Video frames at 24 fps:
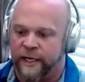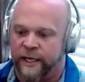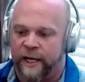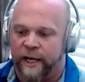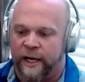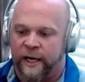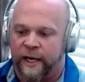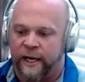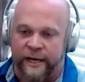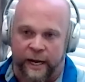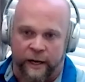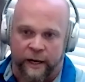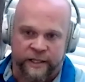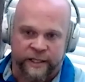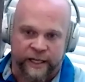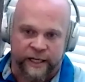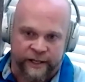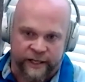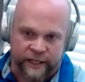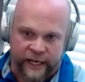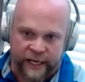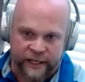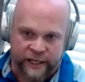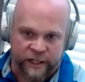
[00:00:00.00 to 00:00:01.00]
Now it's got the
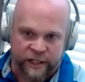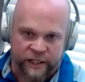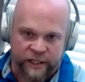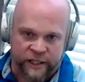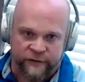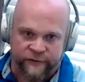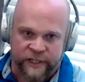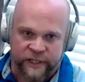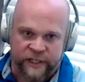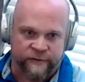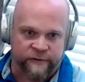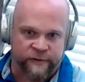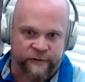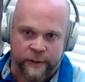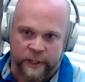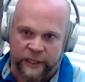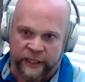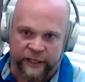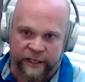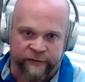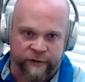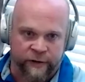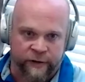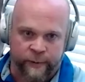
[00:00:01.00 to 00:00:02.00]
digestive enzymes from the liver
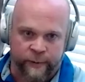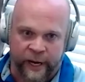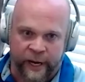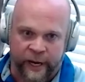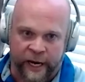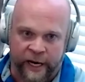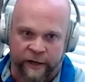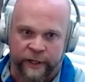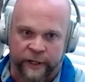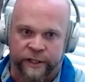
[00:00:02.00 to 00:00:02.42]
and the pancreas.